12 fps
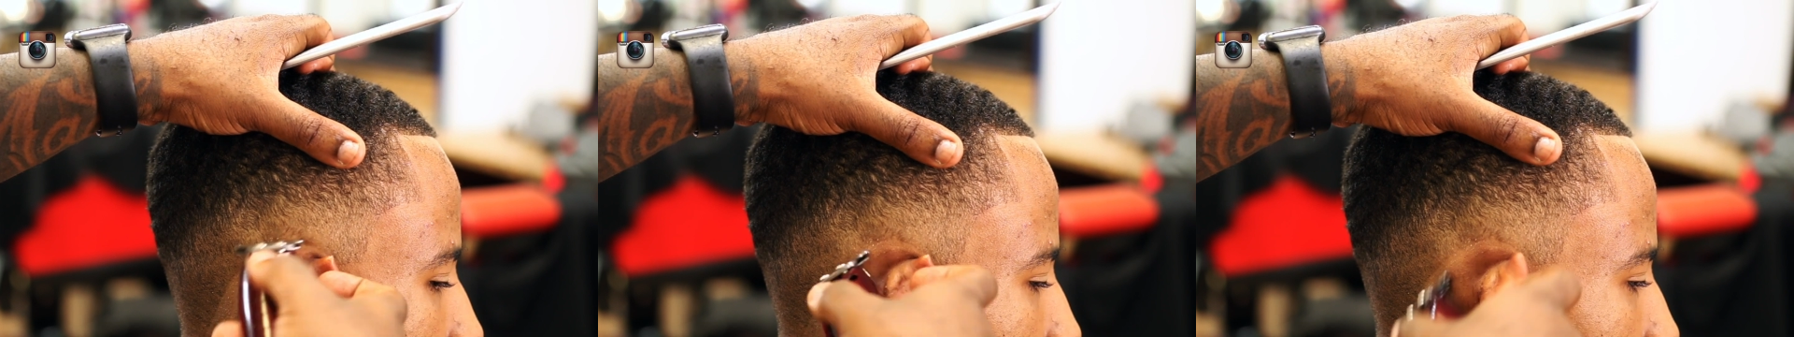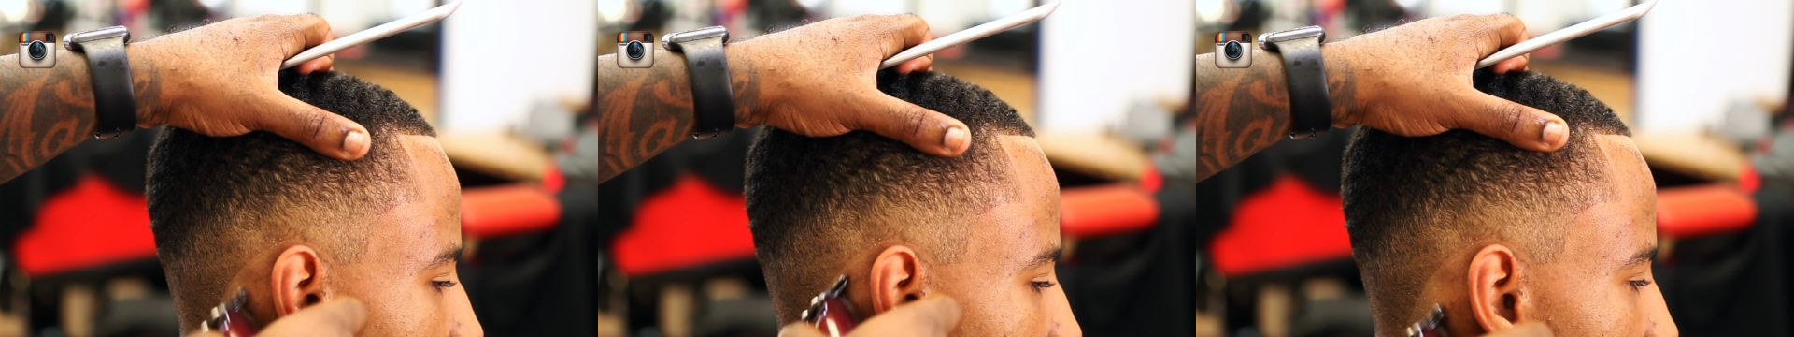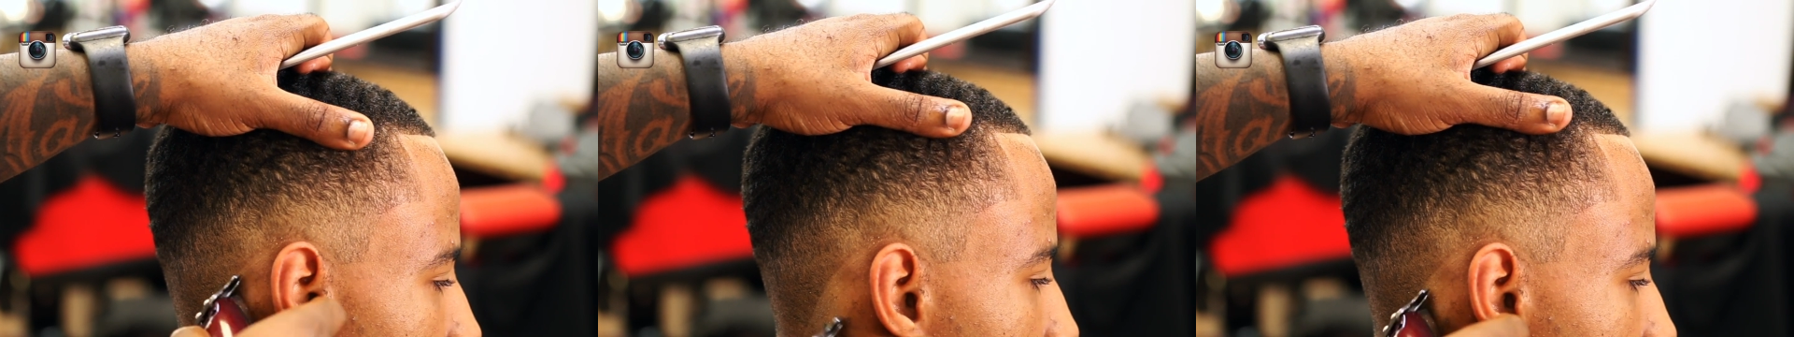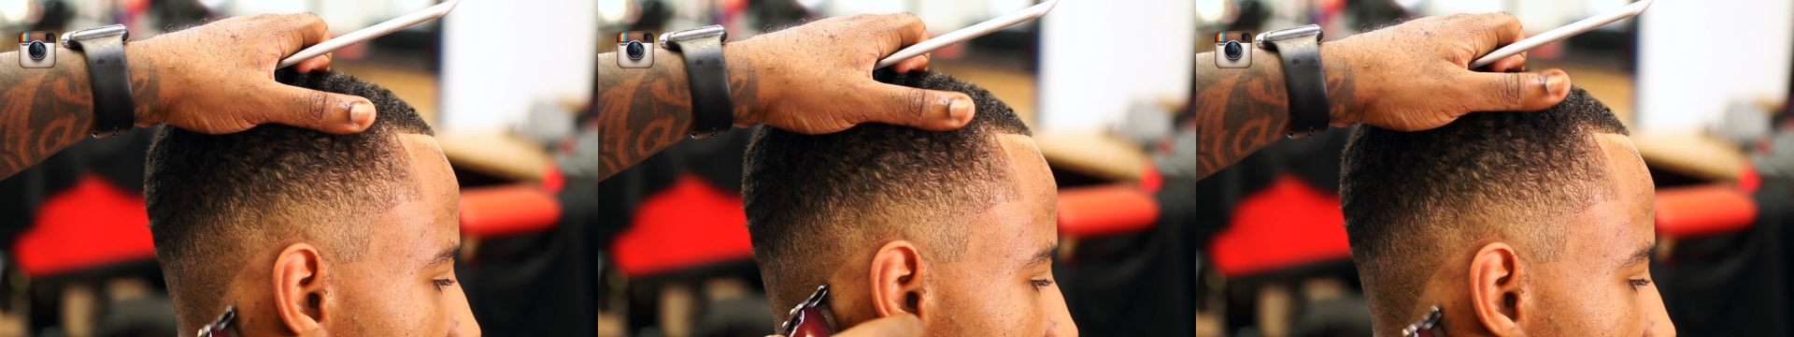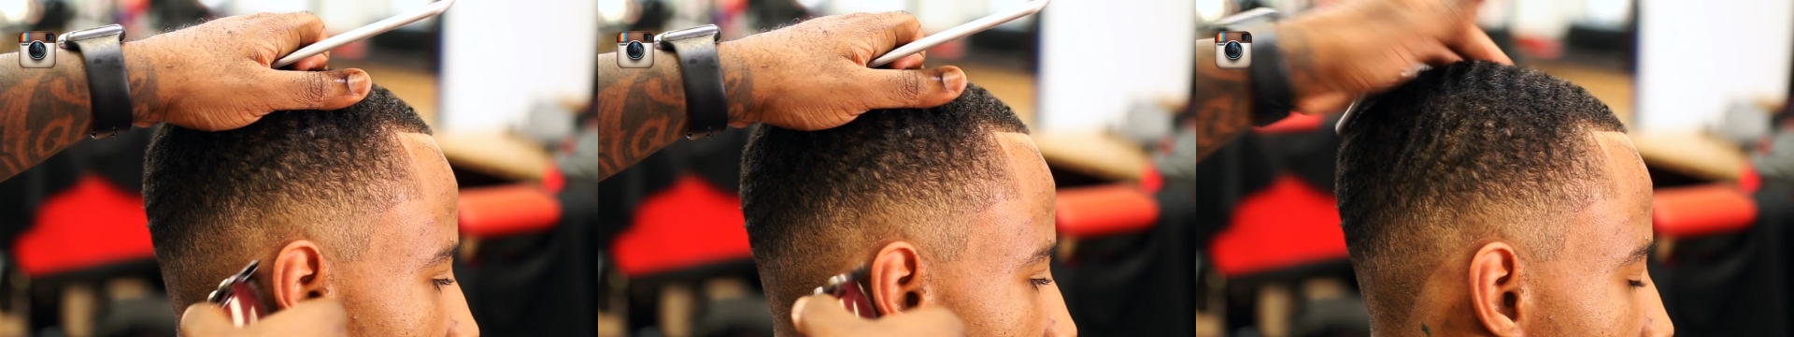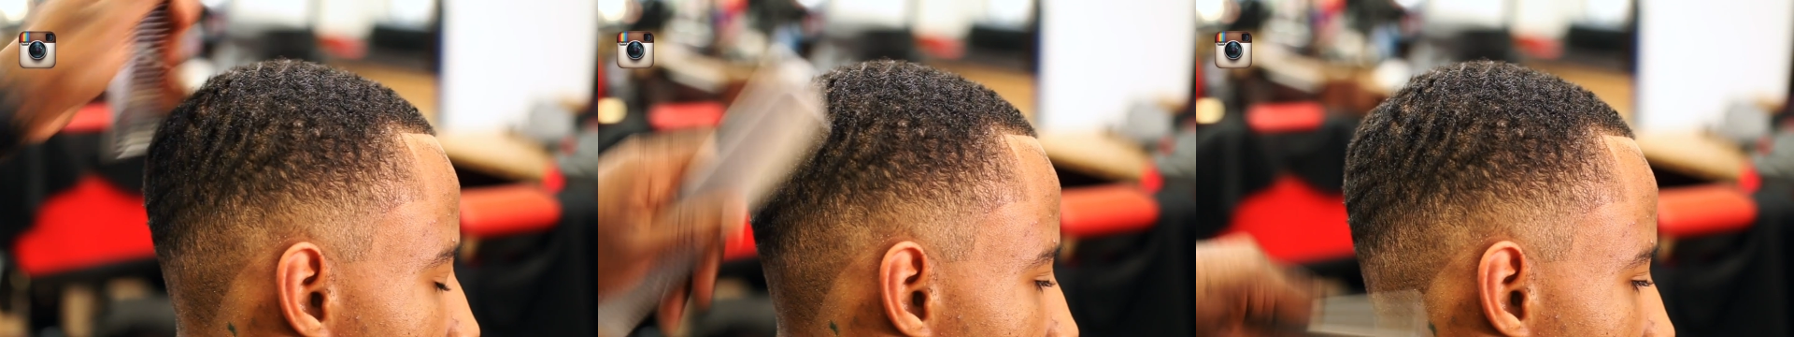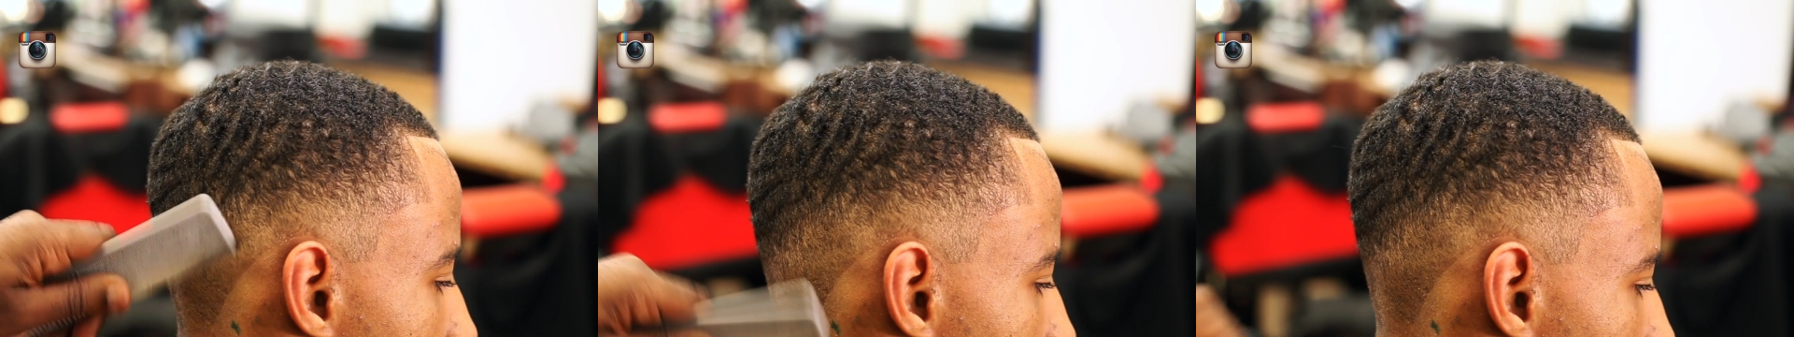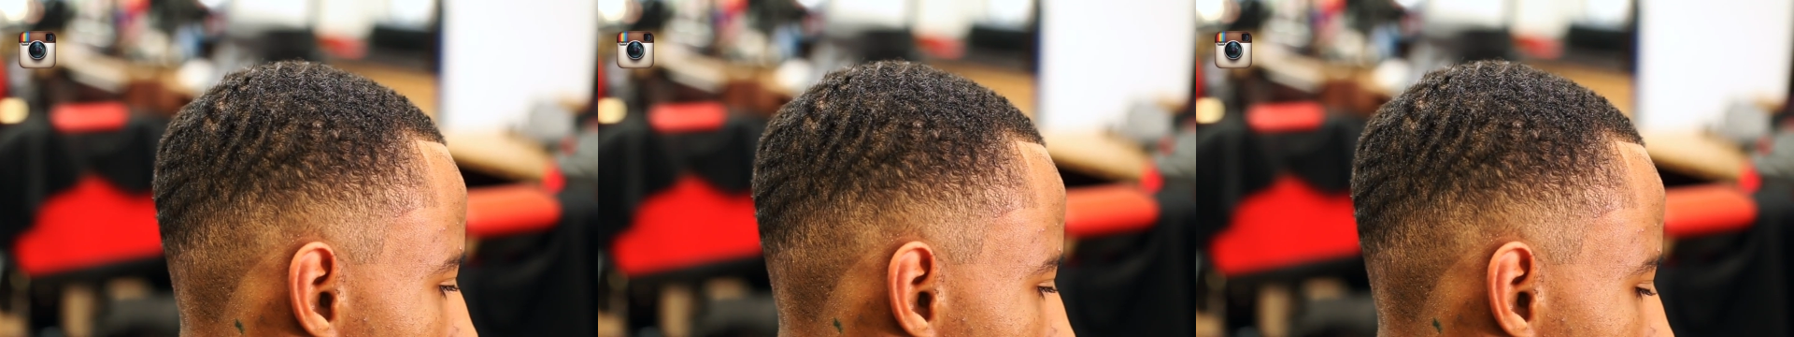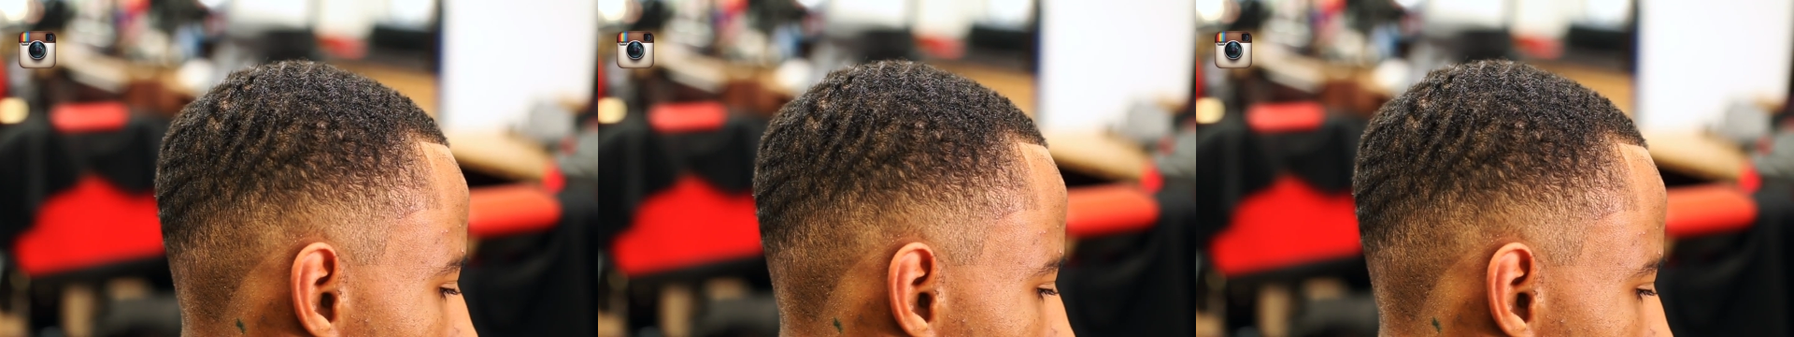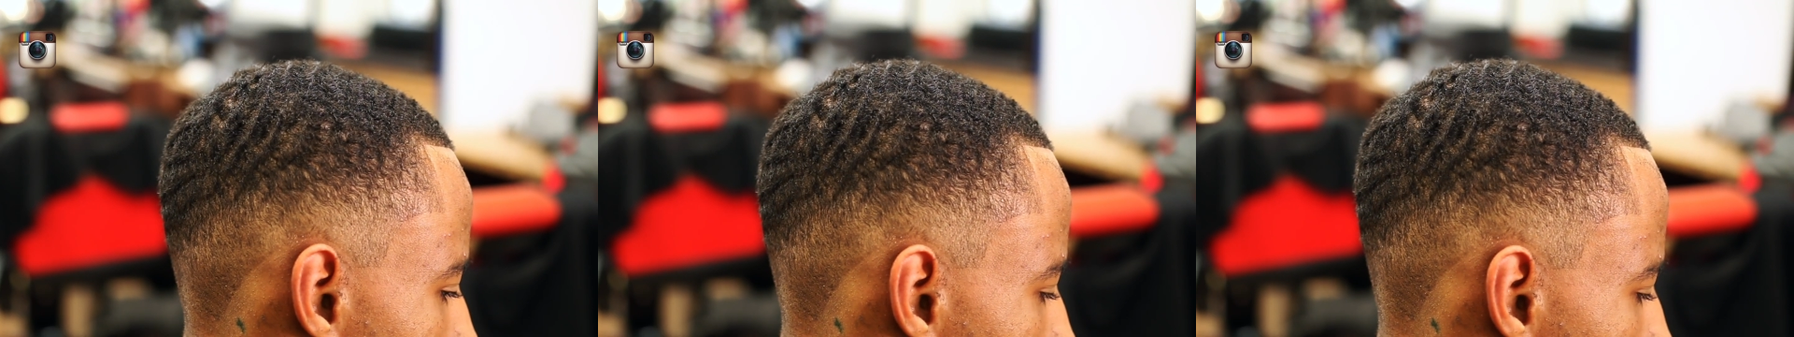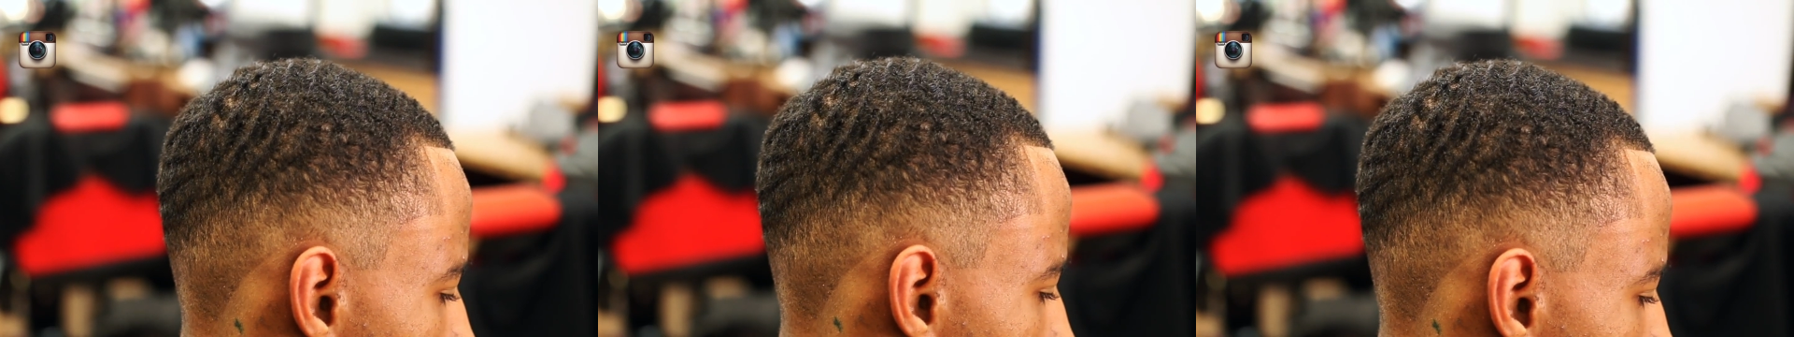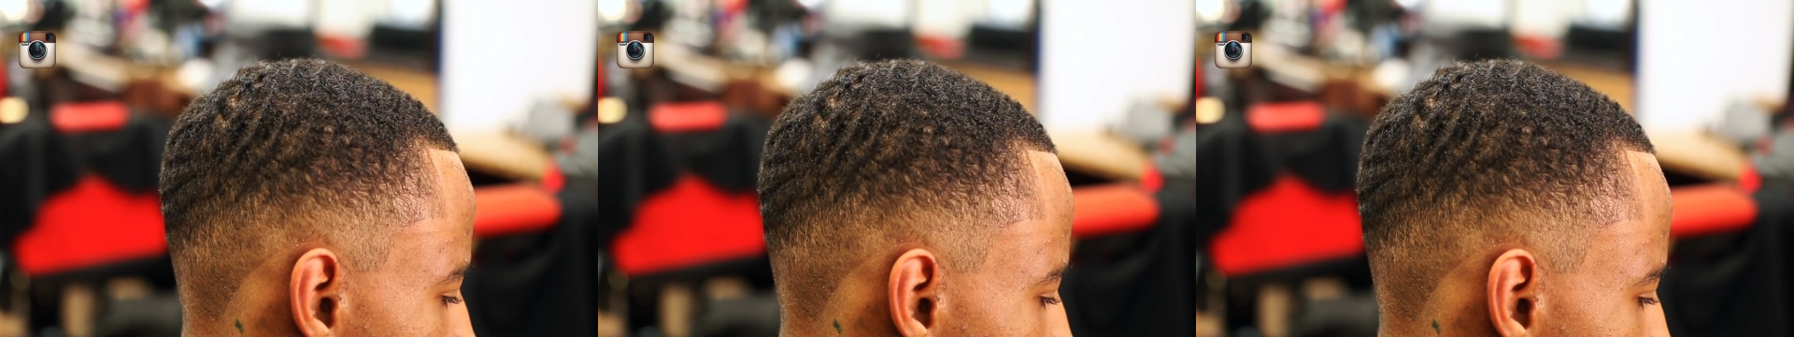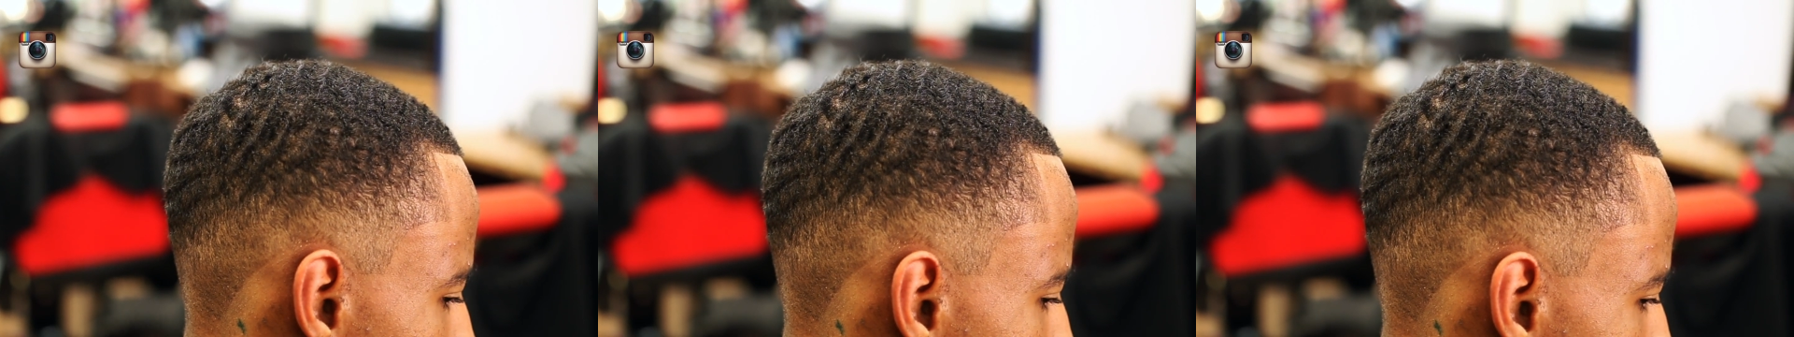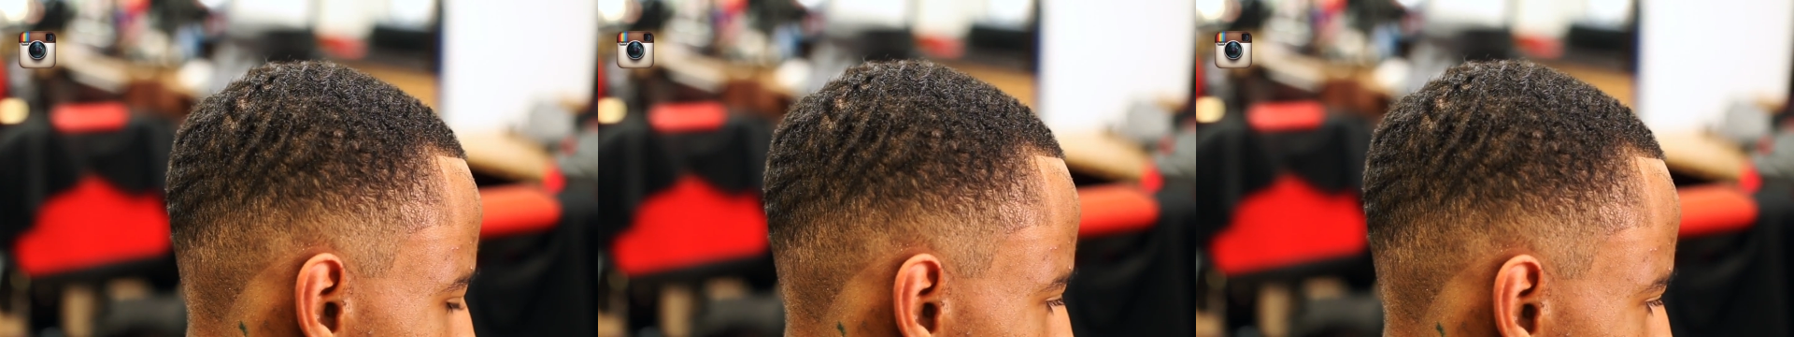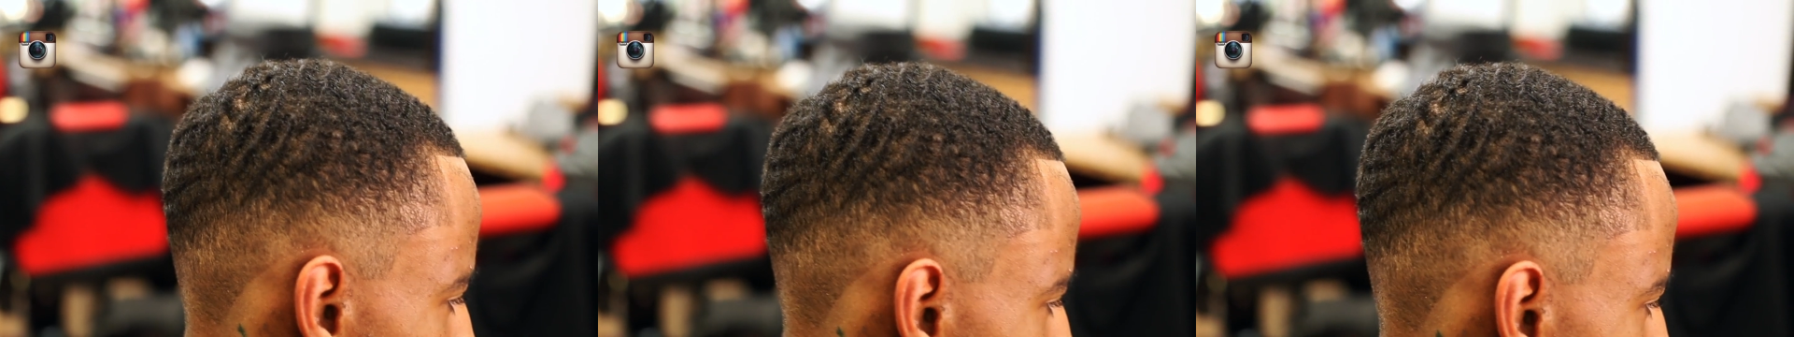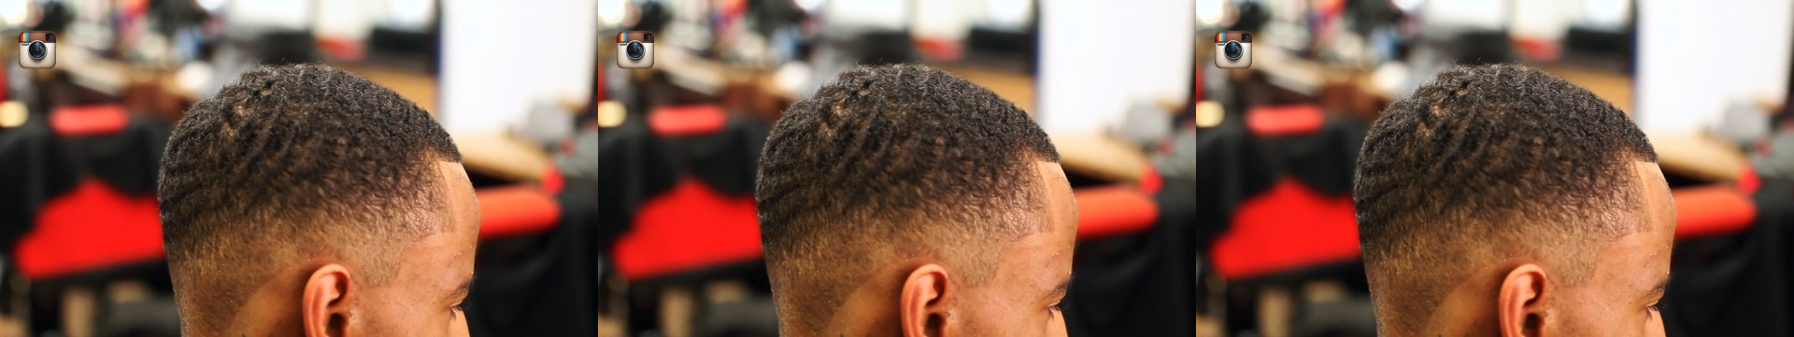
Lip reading: Nobody's mouth can be seen.